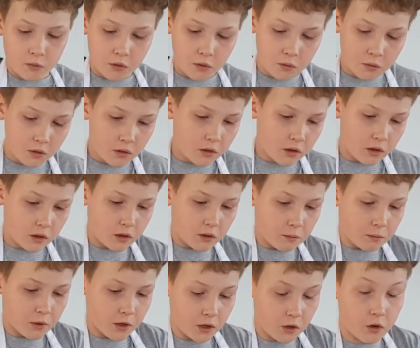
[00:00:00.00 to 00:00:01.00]
So when you want
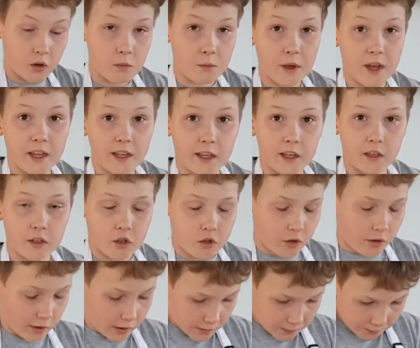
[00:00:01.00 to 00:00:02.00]
to put it on a baking
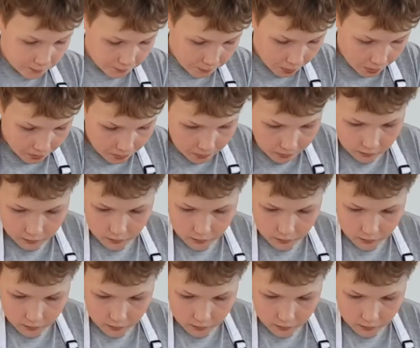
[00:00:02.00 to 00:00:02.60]
tray,